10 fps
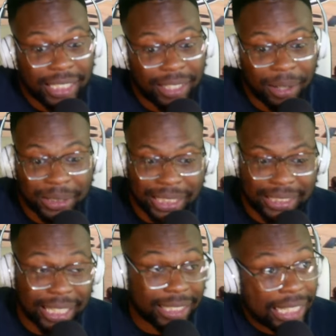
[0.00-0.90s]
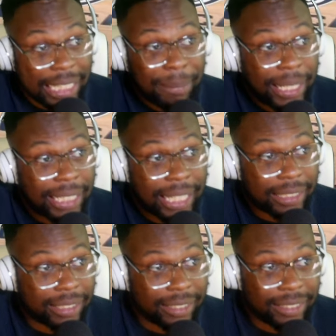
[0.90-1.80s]
Oh, six second. He the main
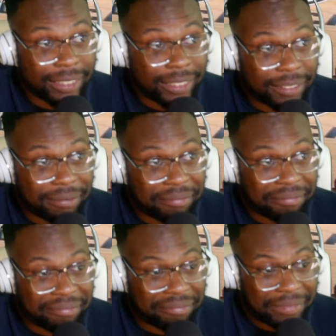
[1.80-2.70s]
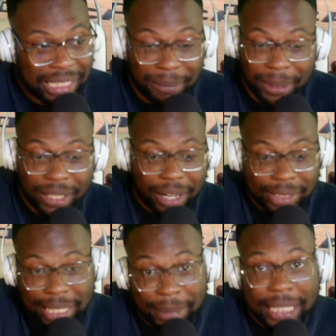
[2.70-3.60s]
character. Him and Curry,
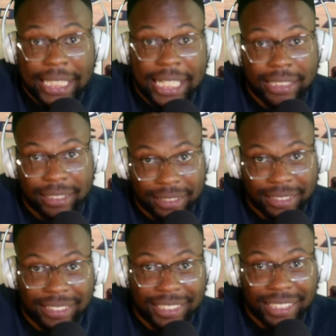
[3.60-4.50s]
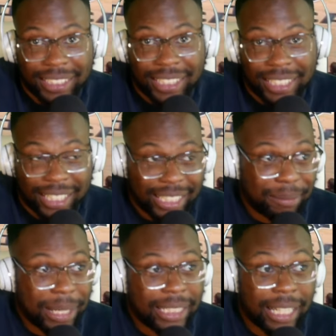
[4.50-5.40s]
they main characters. And they
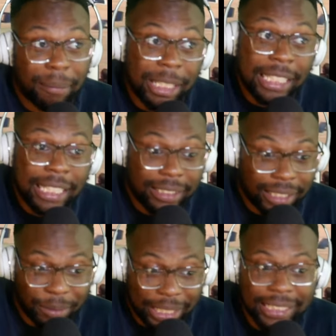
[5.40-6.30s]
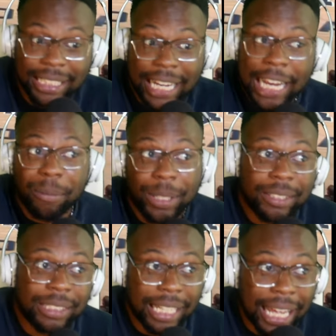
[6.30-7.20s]
make I mean he hit the well, he hit the game winner
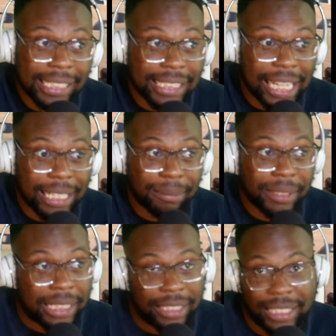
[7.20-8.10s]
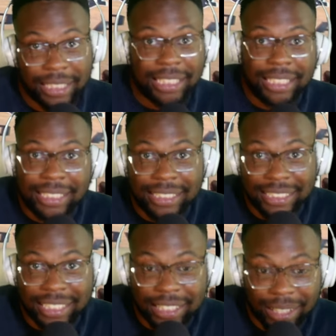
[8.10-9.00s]
in the last game. He
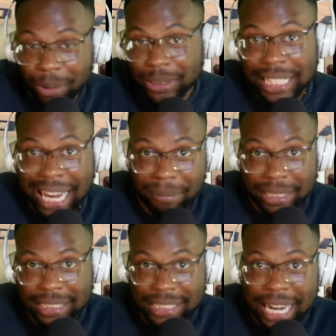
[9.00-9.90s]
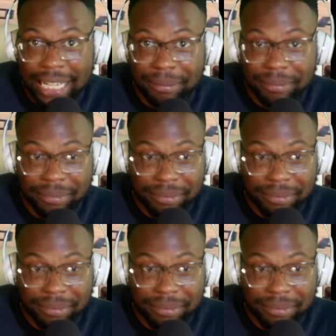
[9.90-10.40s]
closed the game in this game.